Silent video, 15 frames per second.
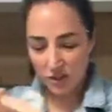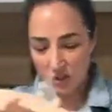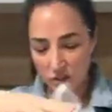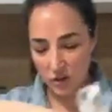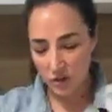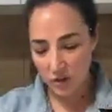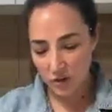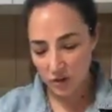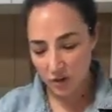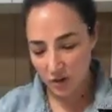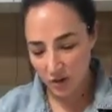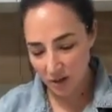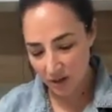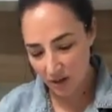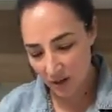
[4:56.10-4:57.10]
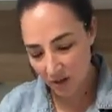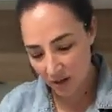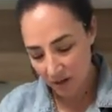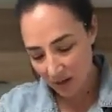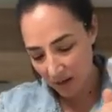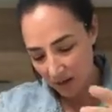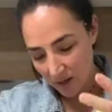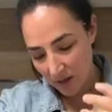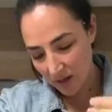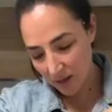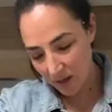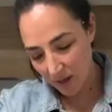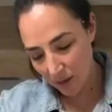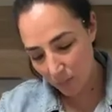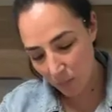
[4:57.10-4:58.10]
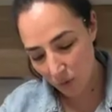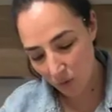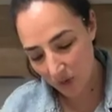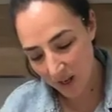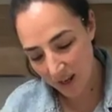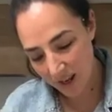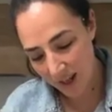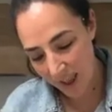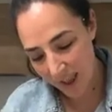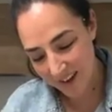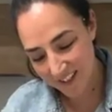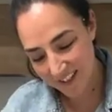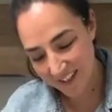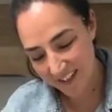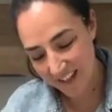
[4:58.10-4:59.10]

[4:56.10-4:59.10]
So putting a